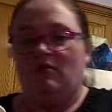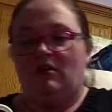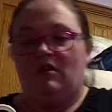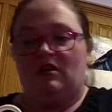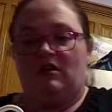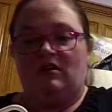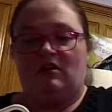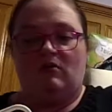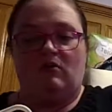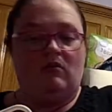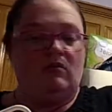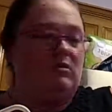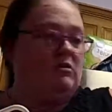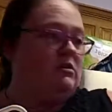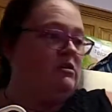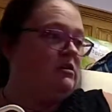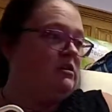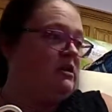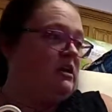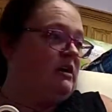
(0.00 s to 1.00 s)
1
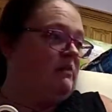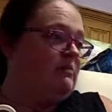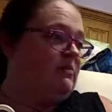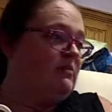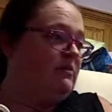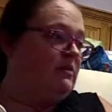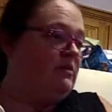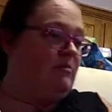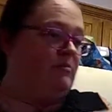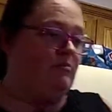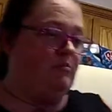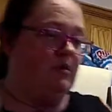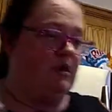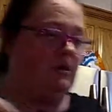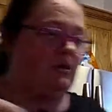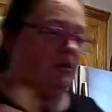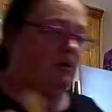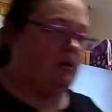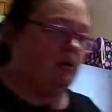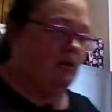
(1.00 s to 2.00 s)
1/4 cup
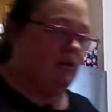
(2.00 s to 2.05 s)
butter